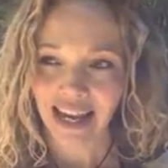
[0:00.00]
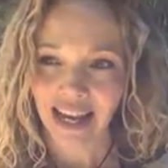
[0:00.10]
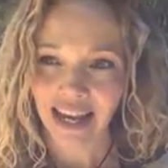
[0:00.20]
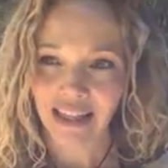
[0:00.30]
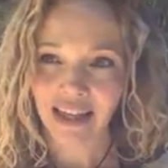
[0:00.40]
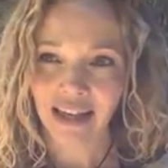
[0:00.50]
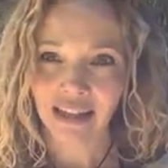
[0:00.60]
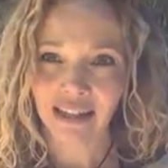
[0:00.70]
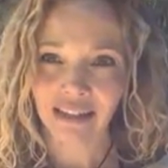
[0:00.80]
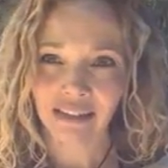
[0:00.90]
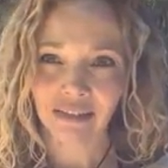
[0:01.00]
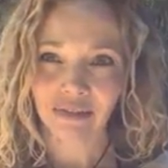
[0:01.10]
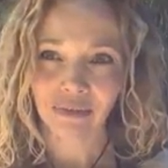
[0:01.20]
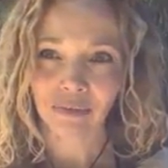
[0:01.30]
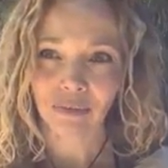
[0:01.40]
And that
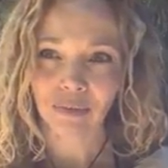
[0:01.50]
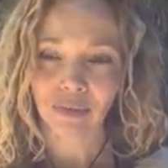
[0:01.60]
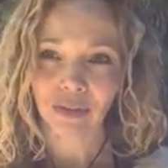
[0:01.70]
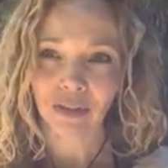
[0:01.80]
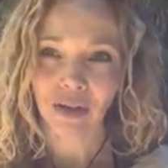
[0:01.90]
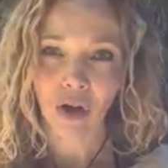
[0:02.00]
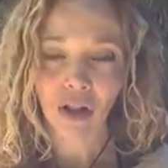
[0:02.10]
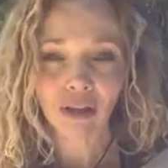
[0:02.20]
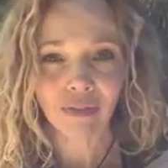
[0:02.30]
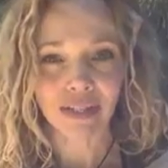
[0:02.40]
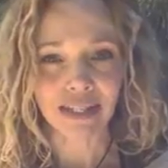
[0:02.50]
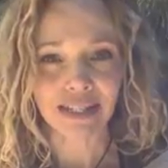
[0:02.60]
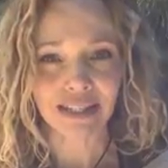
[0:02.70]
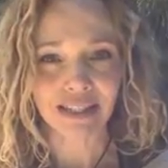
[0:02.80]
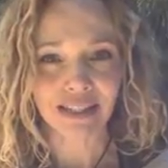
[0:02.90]
all of us